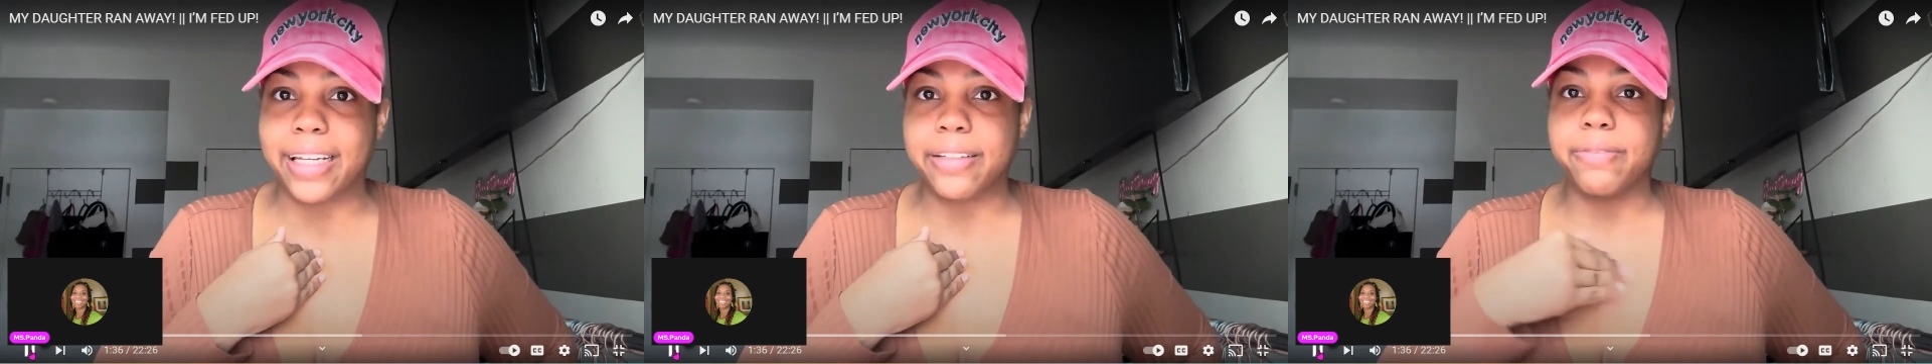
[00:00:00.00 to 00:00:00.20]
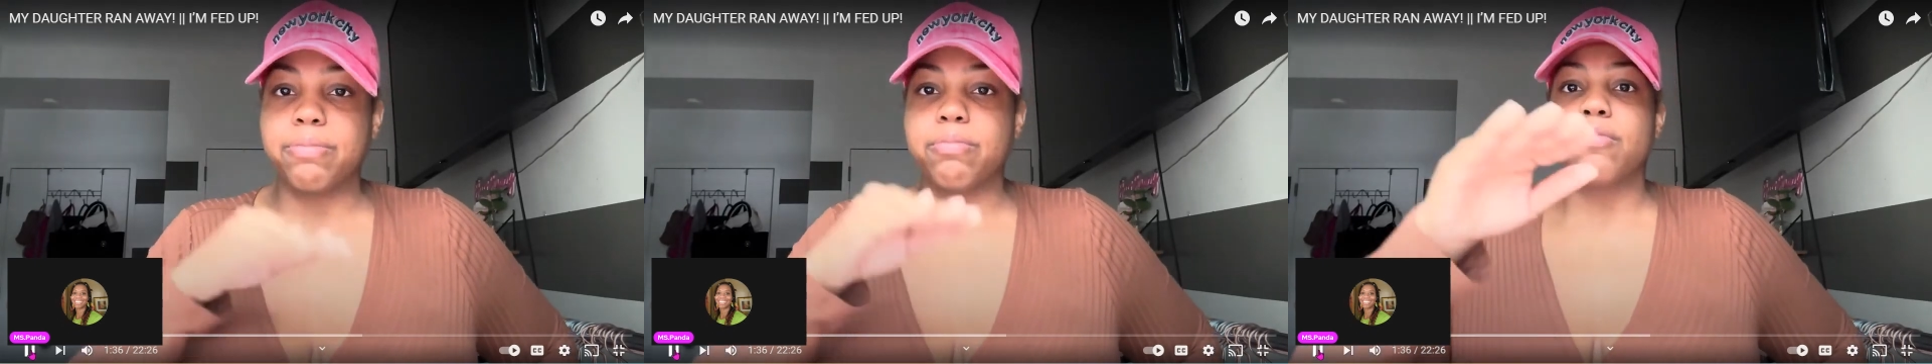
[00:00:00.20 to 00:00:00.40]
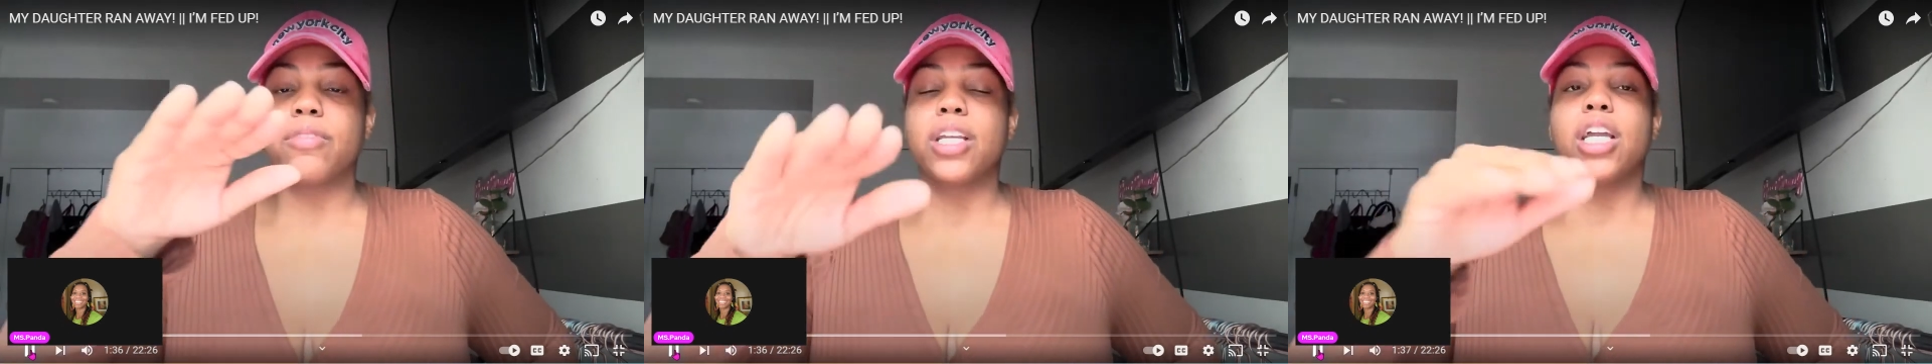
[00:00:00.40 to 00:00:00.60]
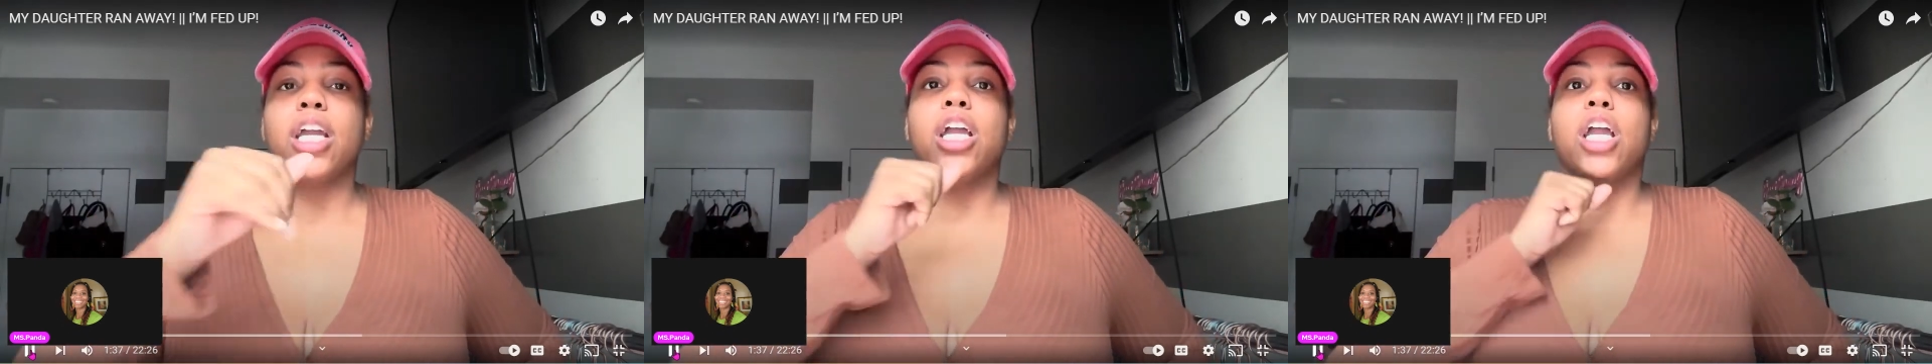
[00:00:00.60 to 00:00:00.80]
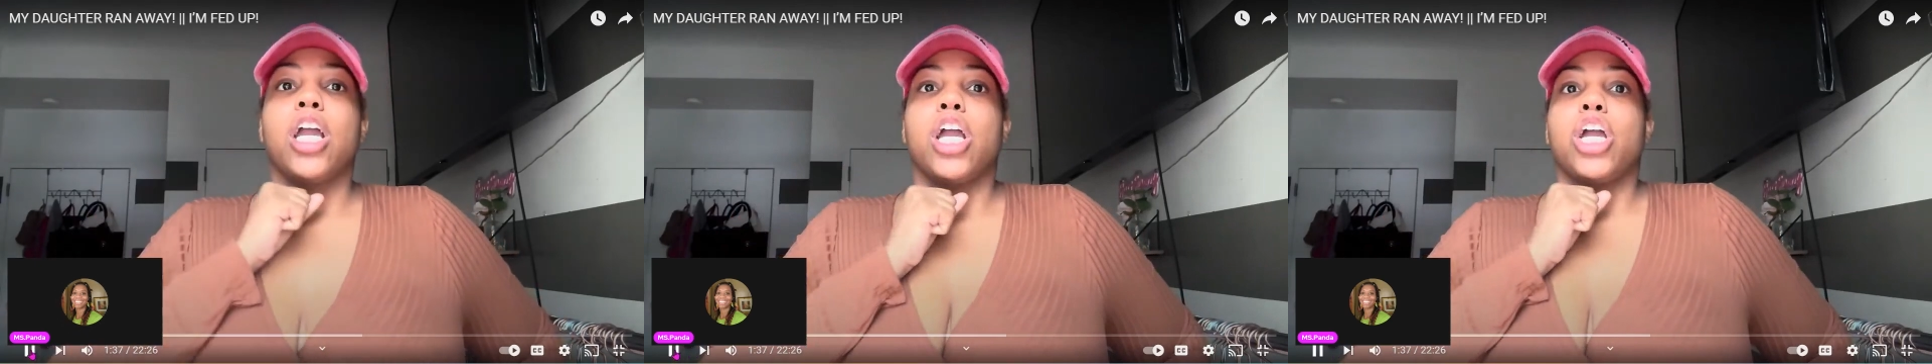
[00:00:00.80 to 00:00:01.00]
it.
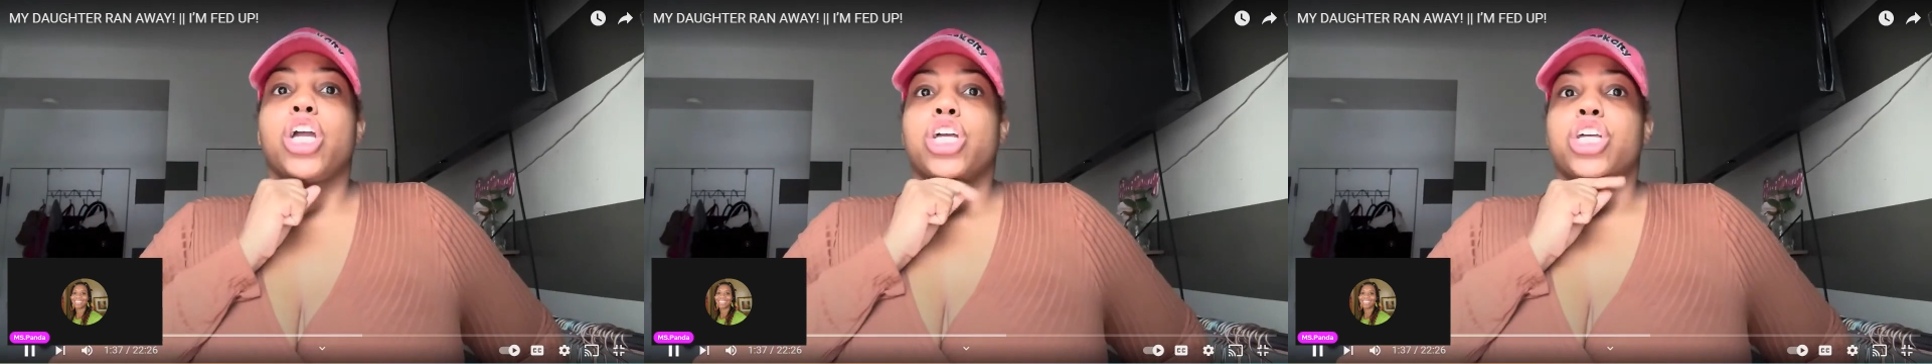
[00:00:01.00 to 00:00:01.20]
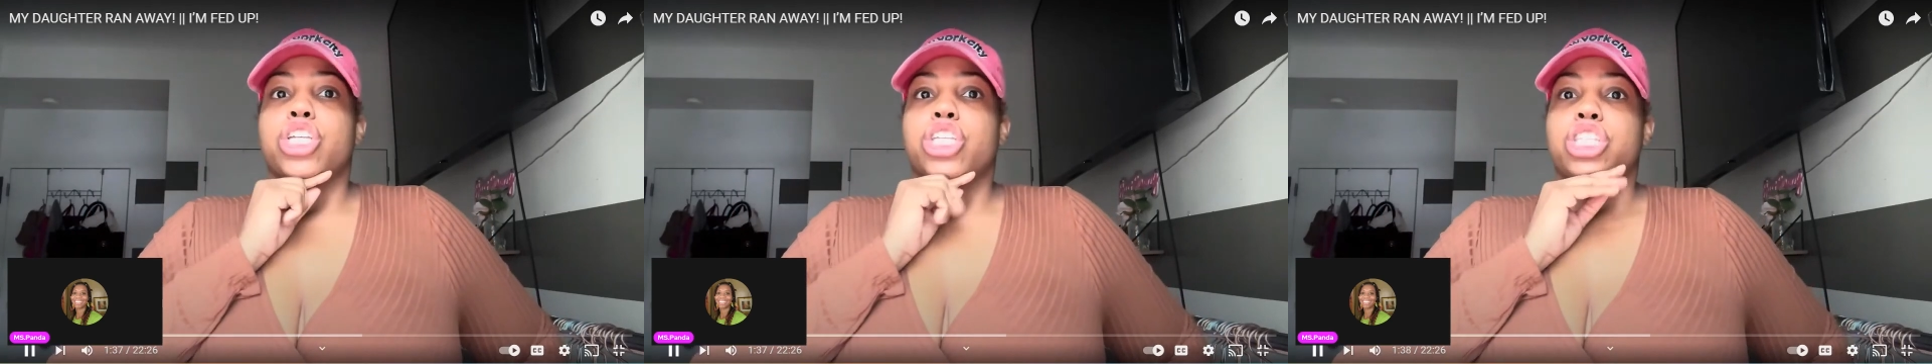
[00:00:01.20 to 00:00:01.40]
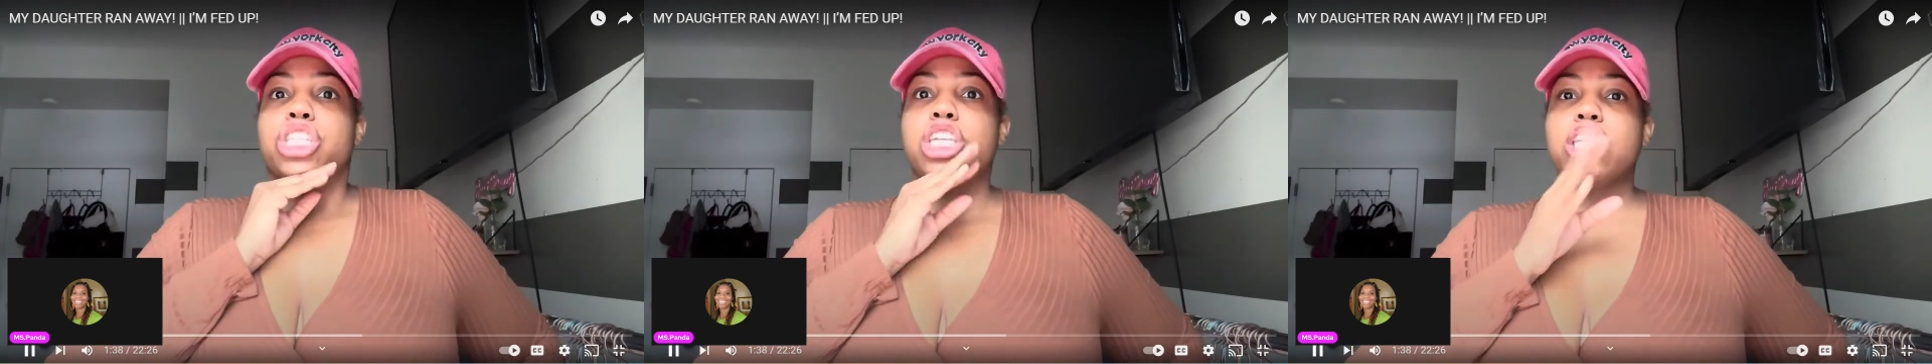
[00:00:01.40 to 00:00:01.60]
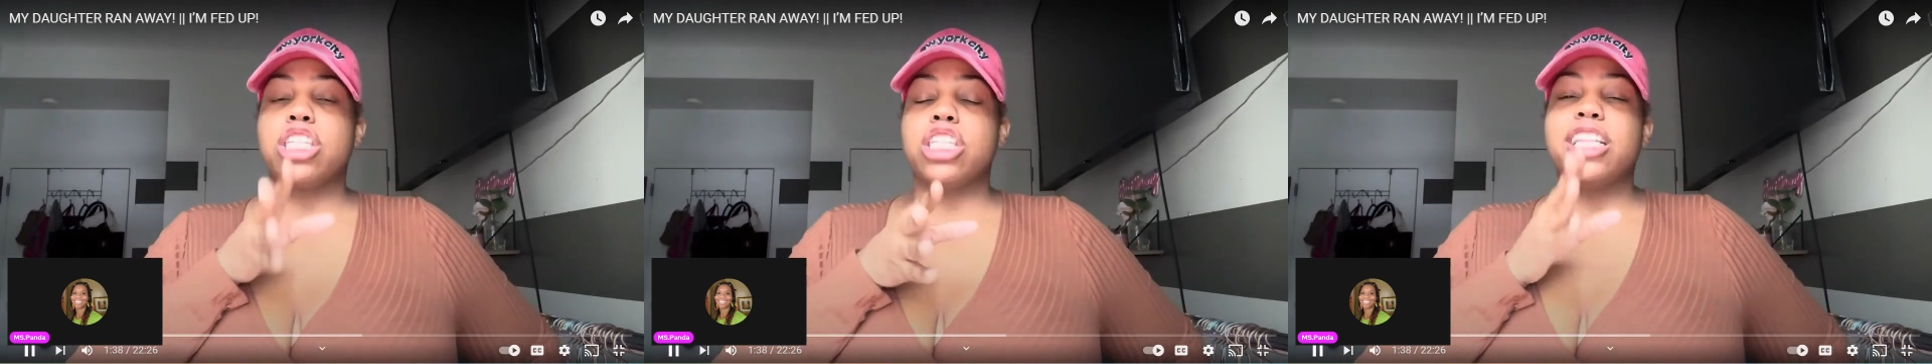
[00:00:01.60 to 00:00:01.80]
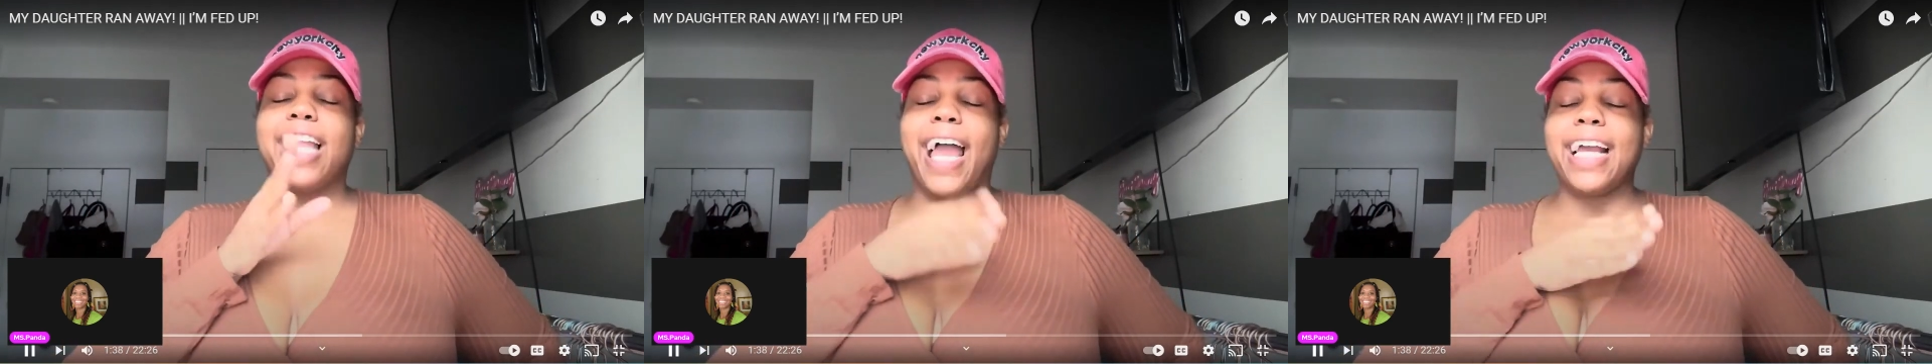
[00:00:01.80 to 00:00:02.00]
This
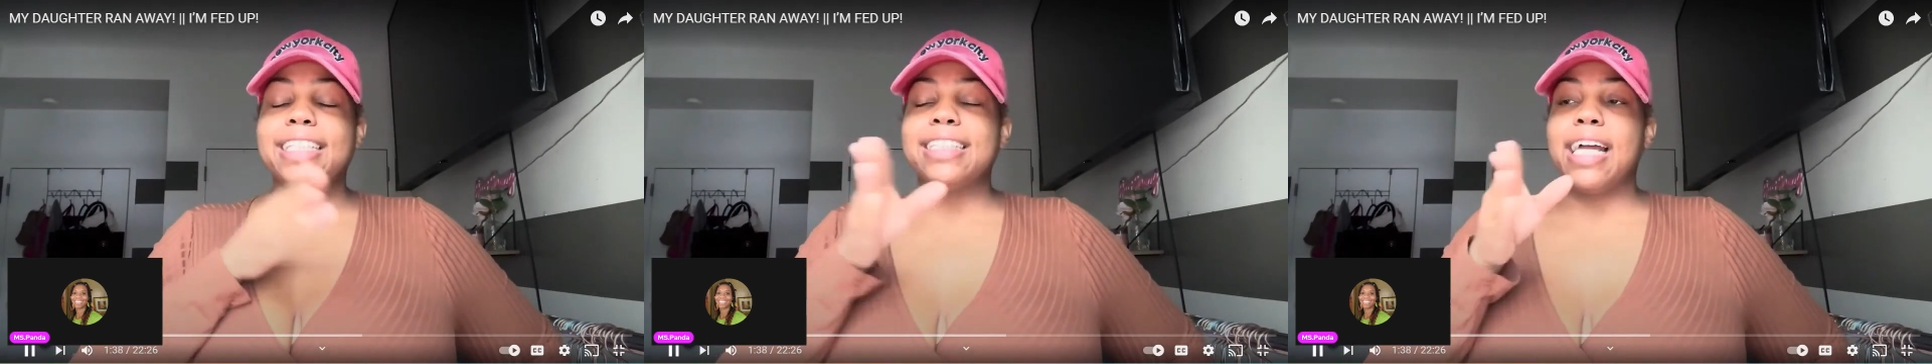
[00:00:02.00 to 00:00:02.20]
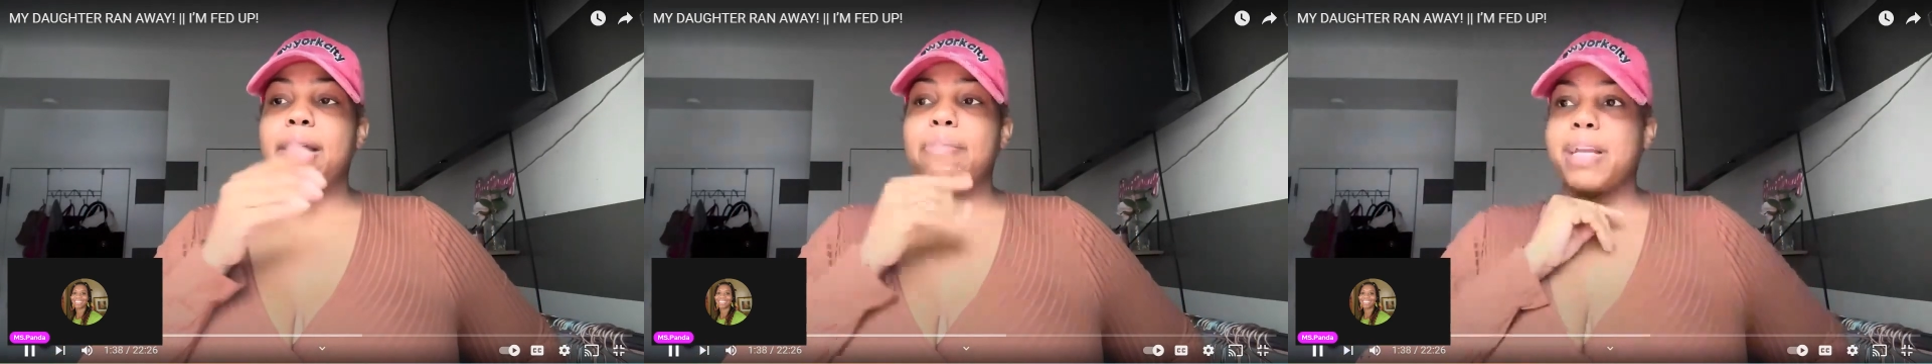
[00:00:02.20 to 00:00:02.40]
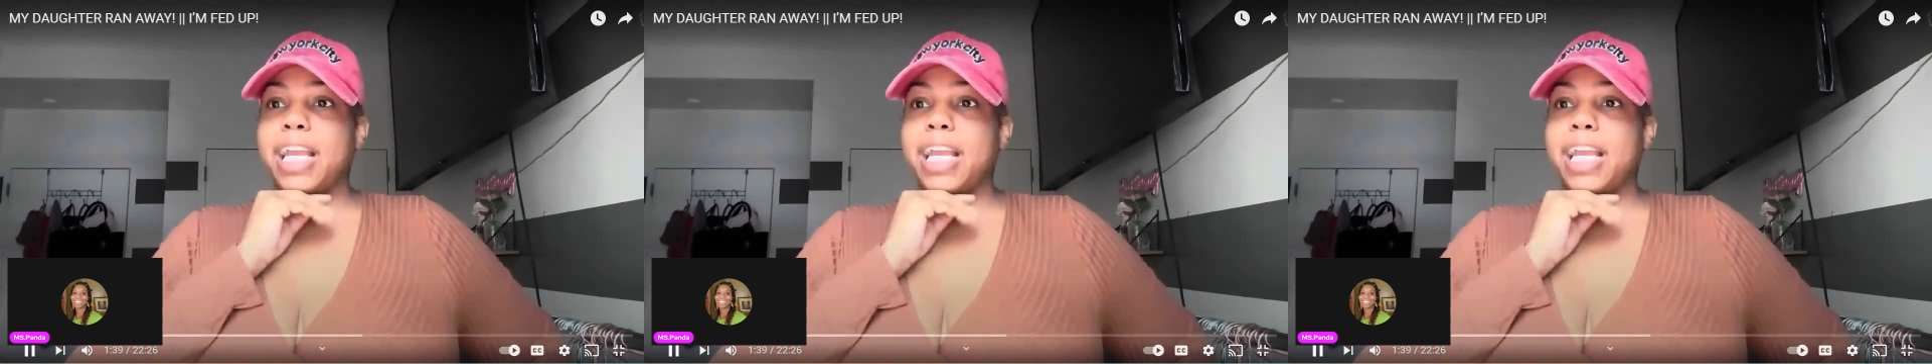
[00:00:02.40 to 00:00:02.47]
last night,